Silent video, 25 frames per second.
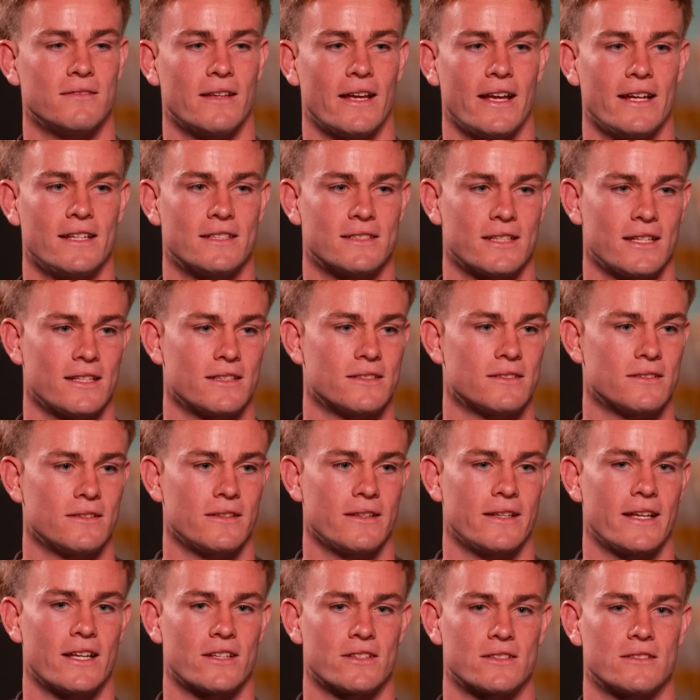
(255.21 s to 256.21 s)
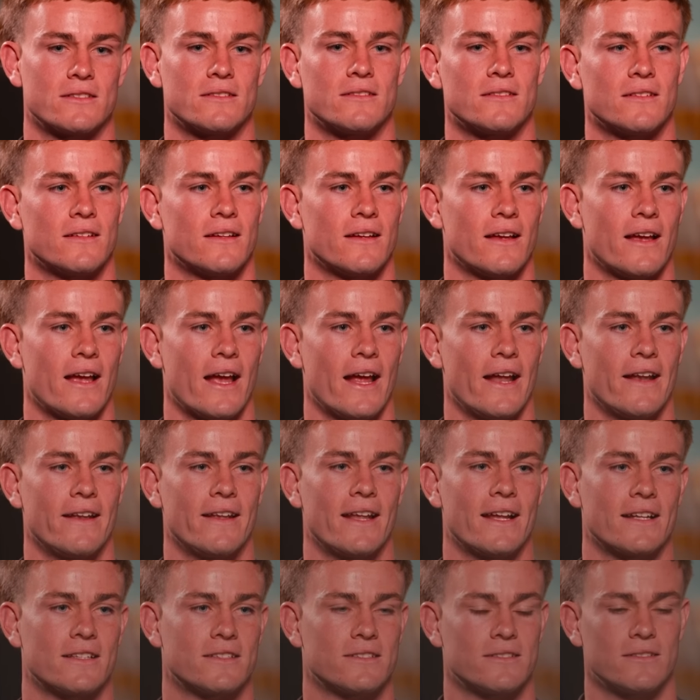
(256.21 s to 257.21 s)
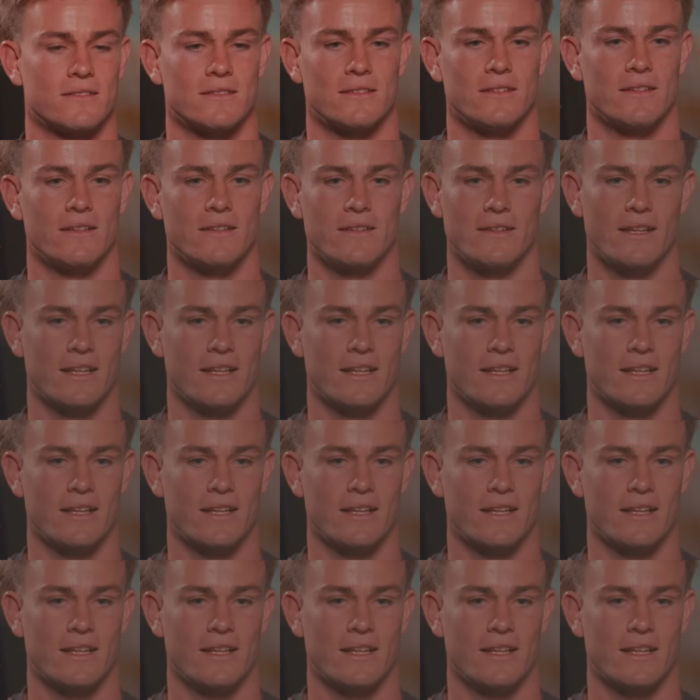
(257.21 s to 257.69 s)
he says yes, and that's